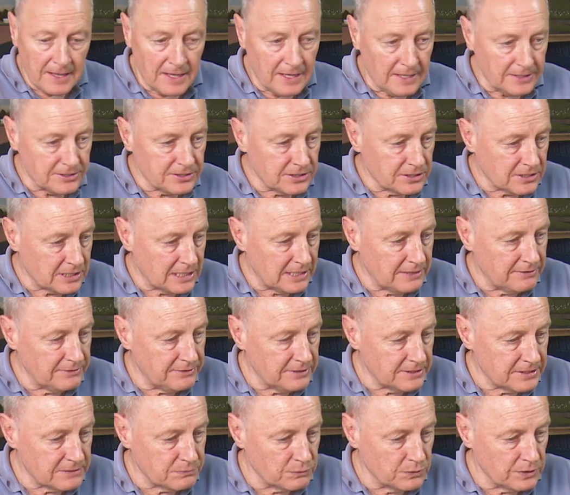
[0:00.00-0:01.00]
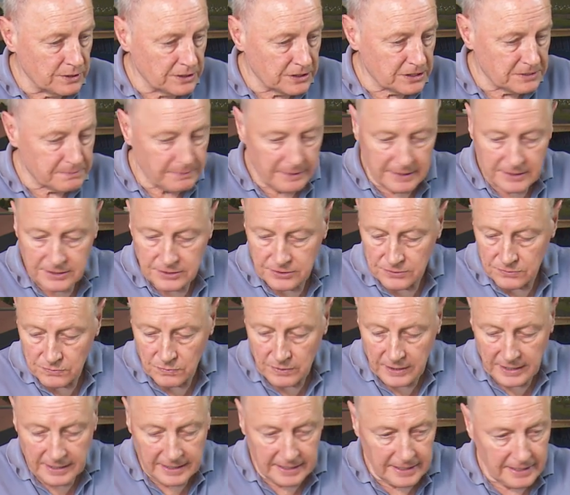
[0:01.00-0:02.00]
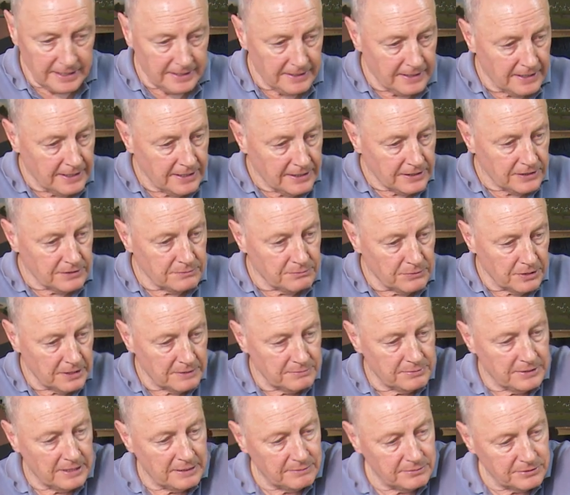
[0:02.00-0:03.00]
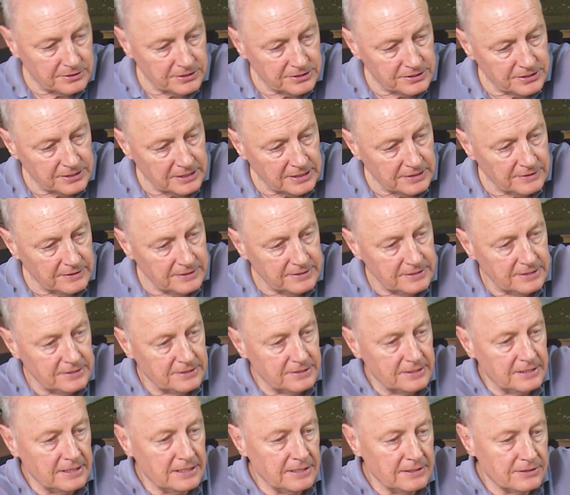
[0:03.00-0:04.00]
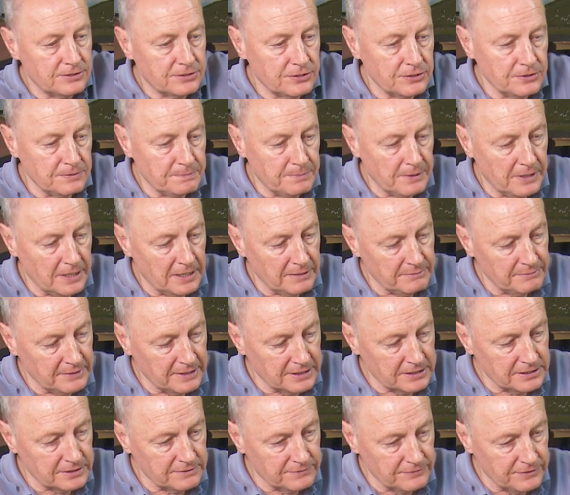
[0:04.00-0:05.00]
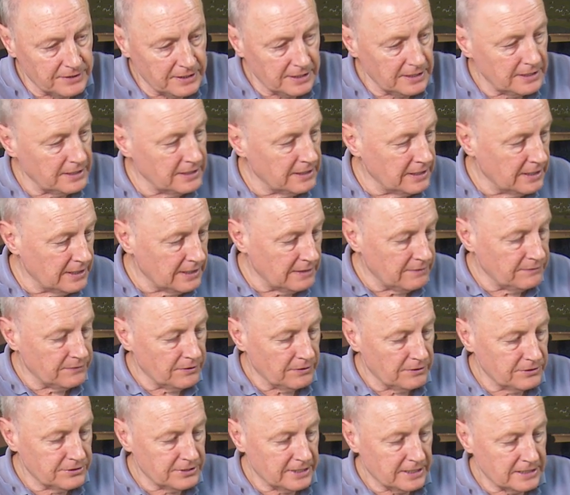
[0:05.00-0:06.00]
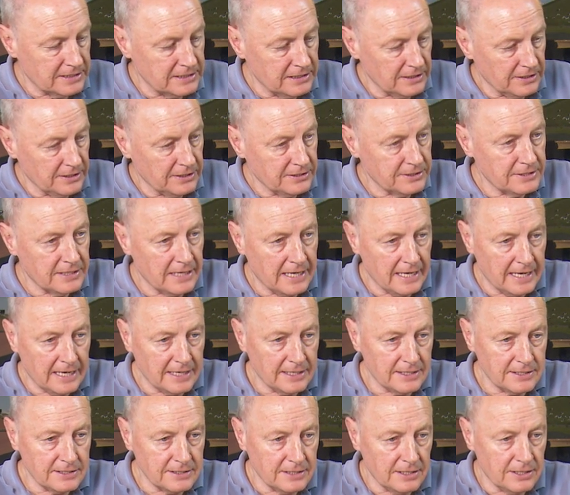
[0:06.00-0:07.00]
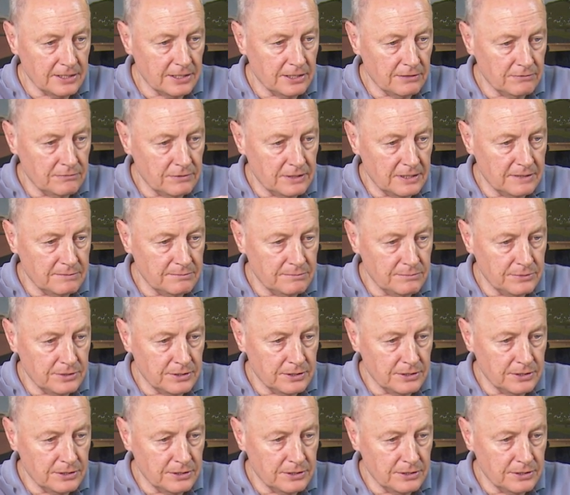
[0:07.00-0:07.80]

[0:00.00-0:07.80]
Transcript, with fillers: And just clearing this workspace away, you might be able to see, this is the two-part mix of the Envirotex Lite, and I only